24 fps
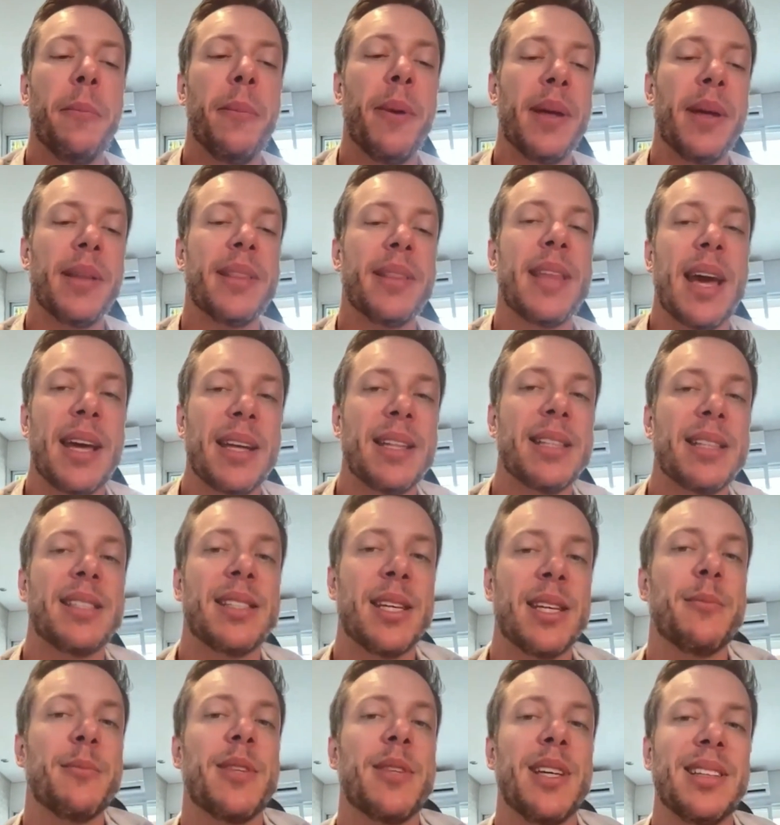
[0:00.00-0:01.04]
But that is
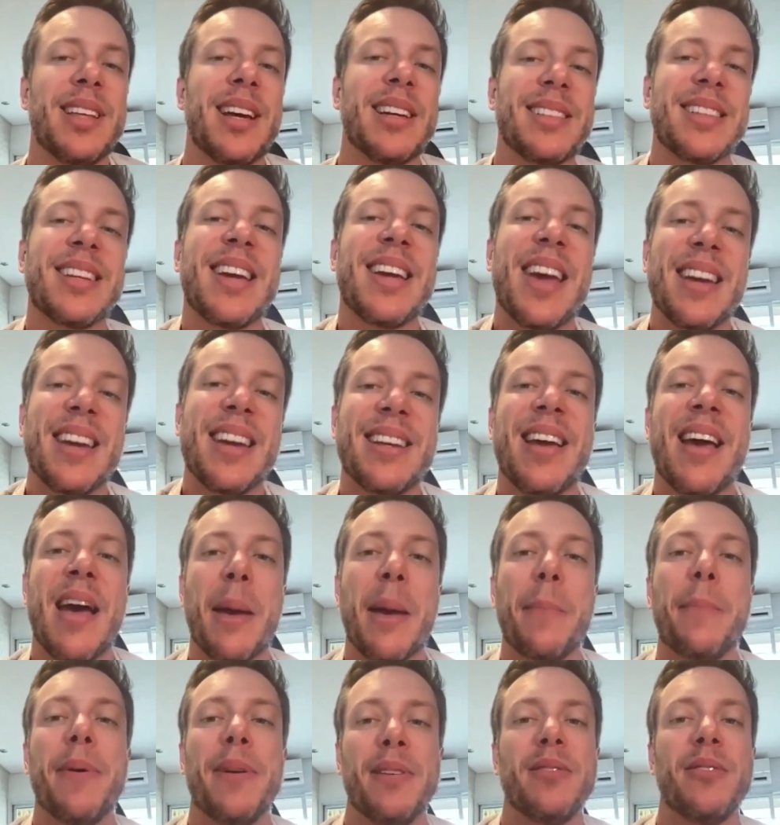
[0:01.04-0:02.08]
something that can
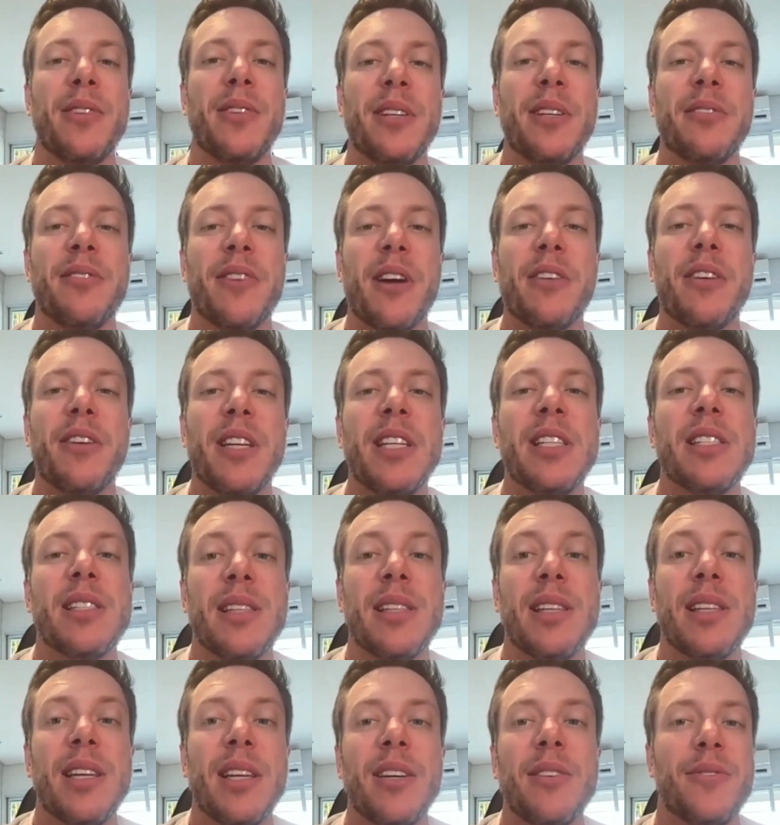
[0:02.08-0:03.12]
happen very
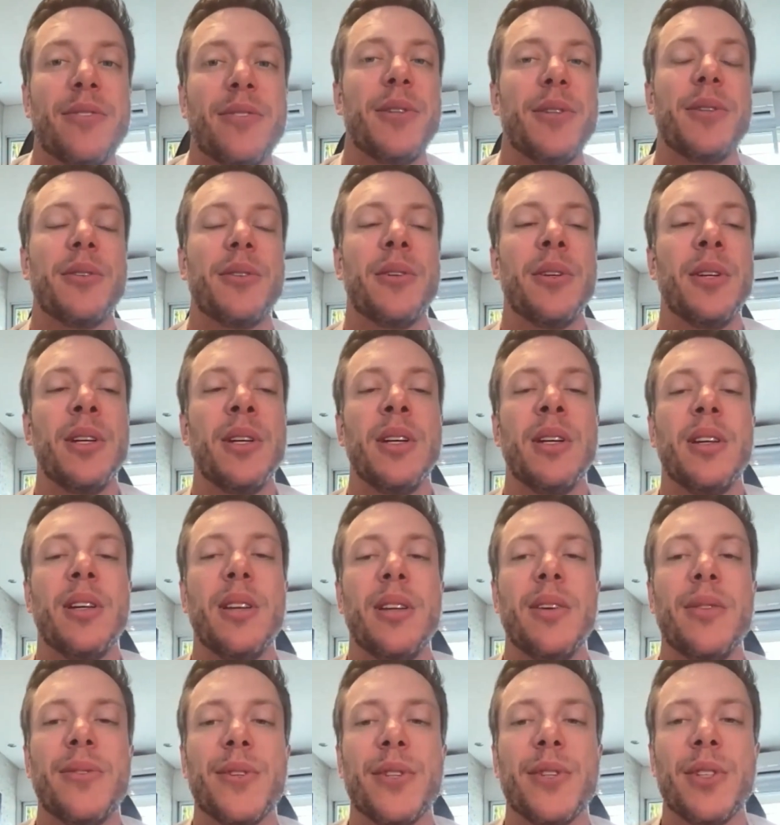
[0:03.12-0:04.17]
easily
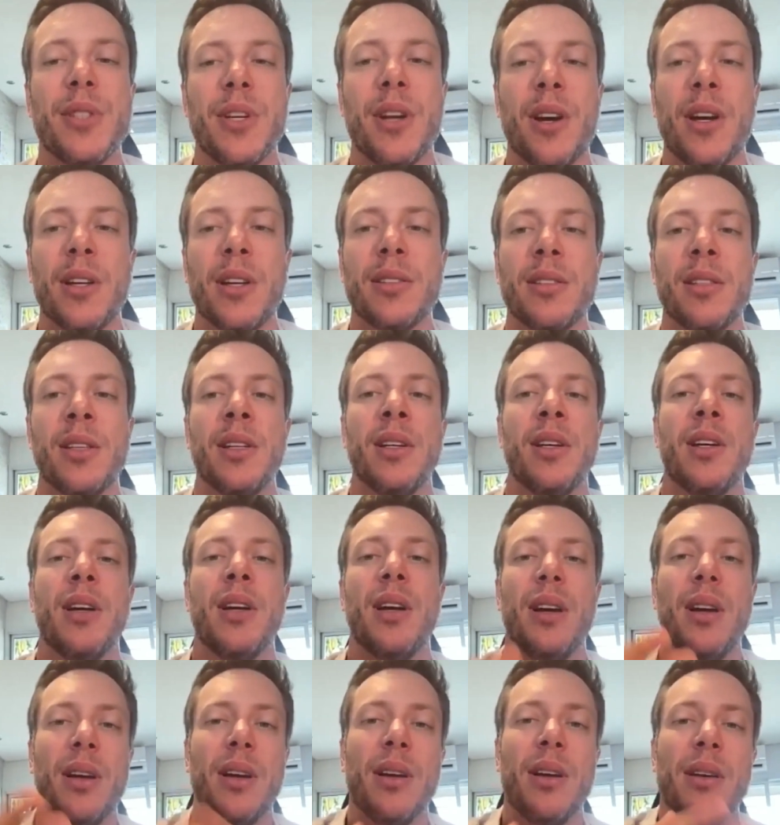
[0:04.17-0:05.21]
if you're not
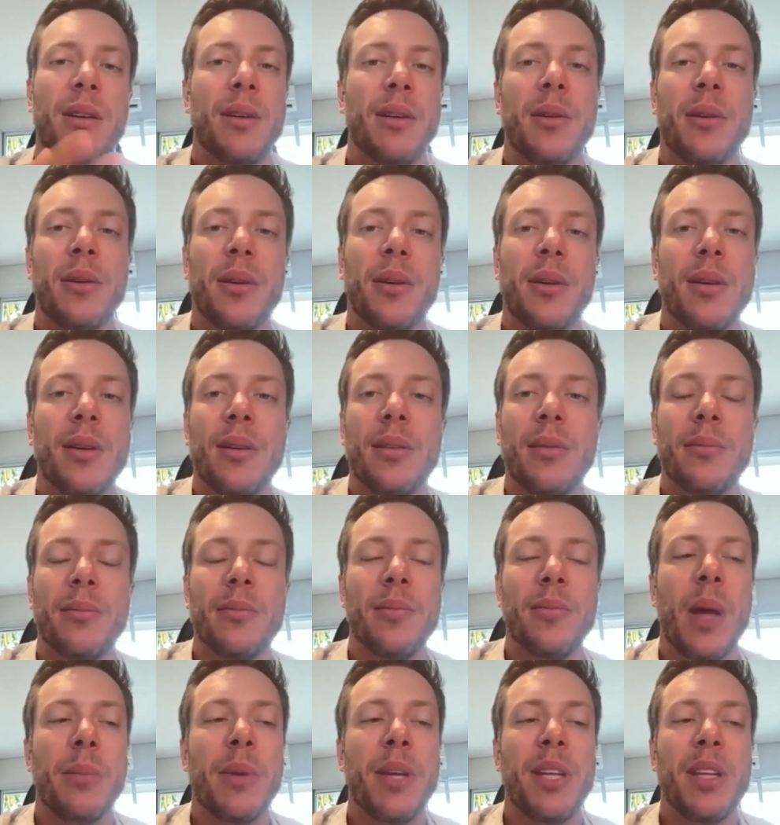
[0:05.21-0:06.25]

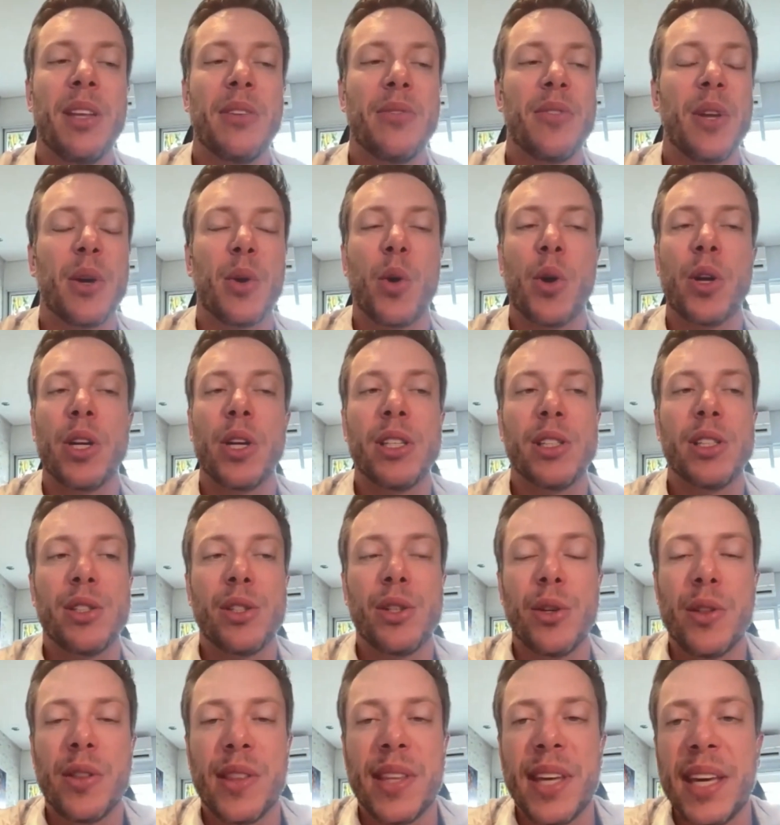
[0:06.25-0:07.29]
I mean, if the cornea is
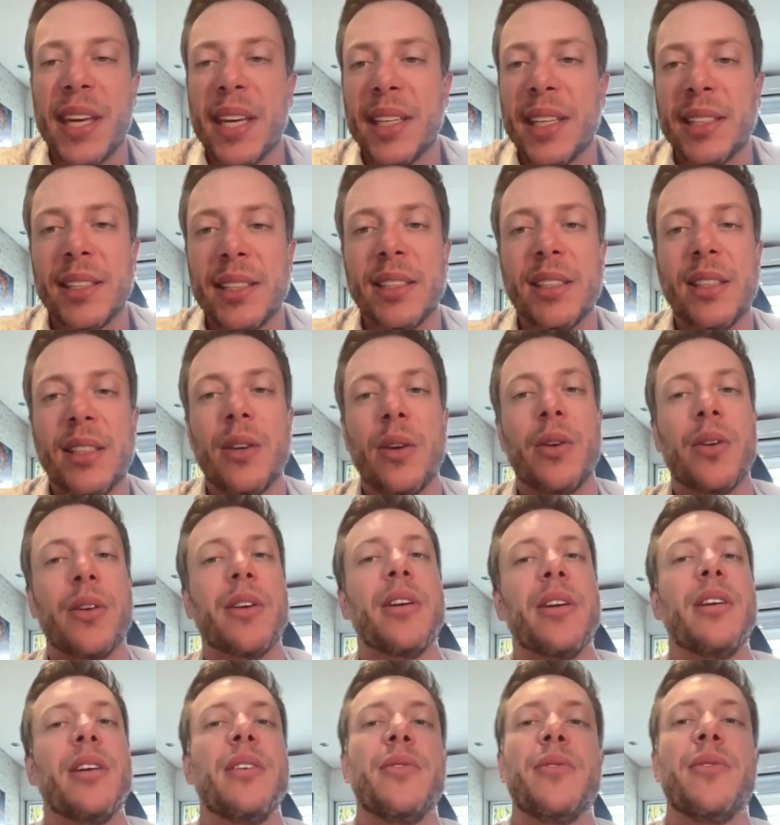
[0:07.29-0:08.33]
too thin,
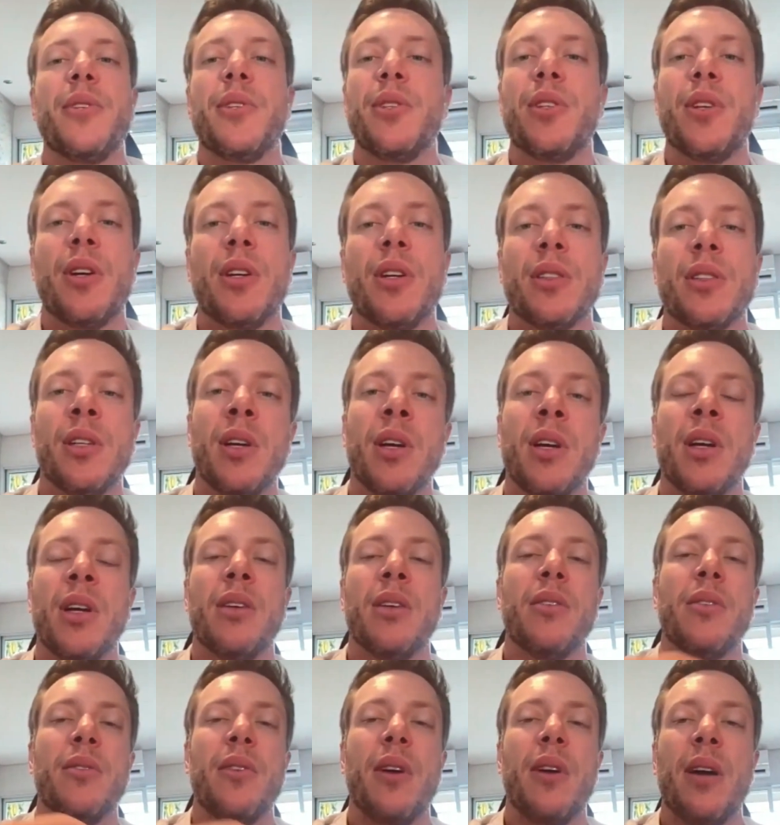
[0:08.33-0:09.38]
or if you're not
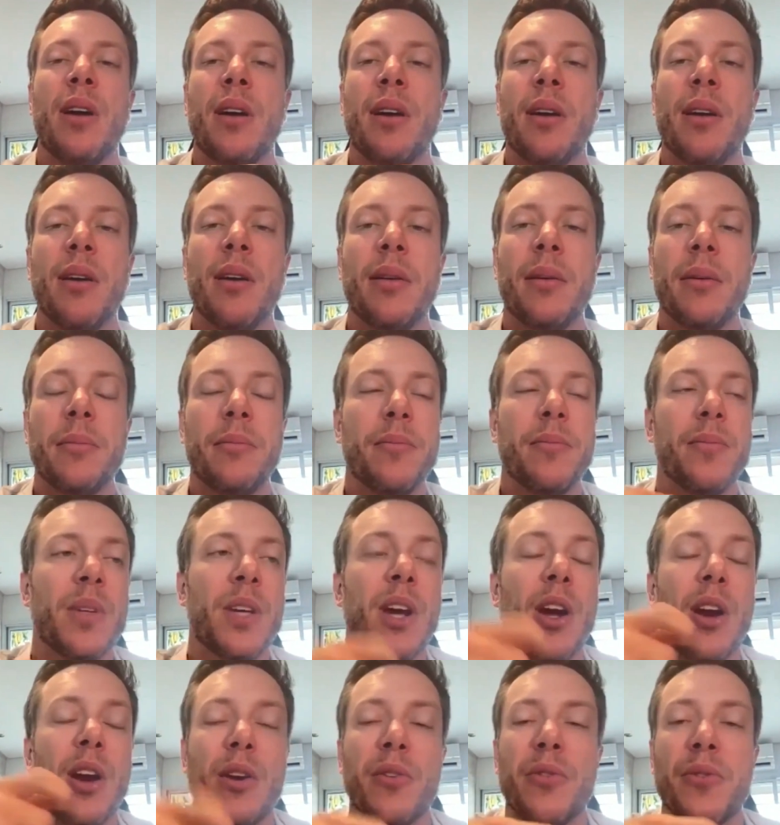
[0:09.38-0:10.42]

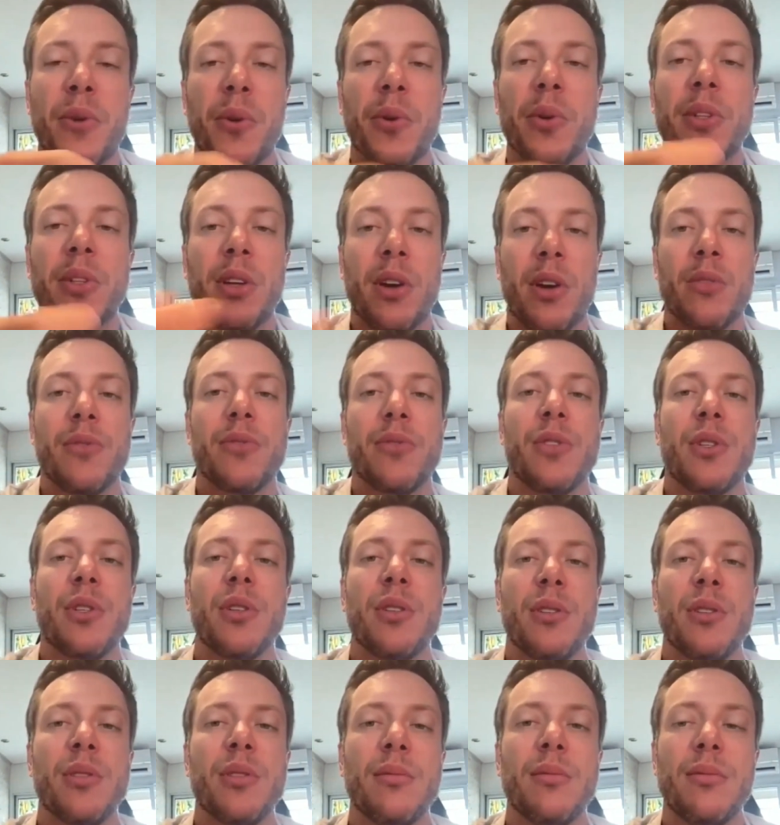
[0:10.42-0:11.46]
careful enough
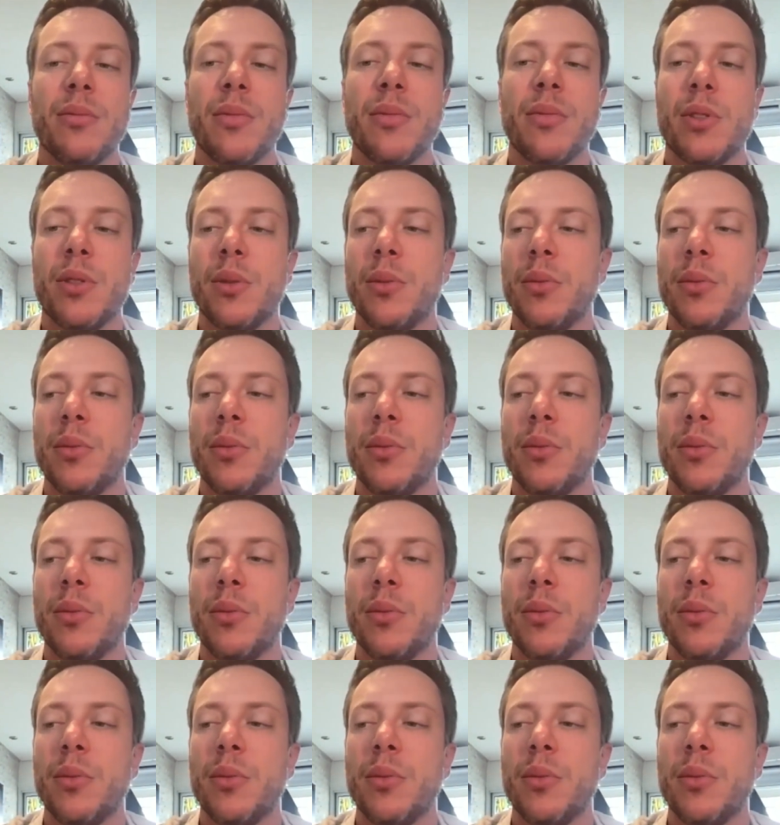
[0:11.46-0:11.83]
to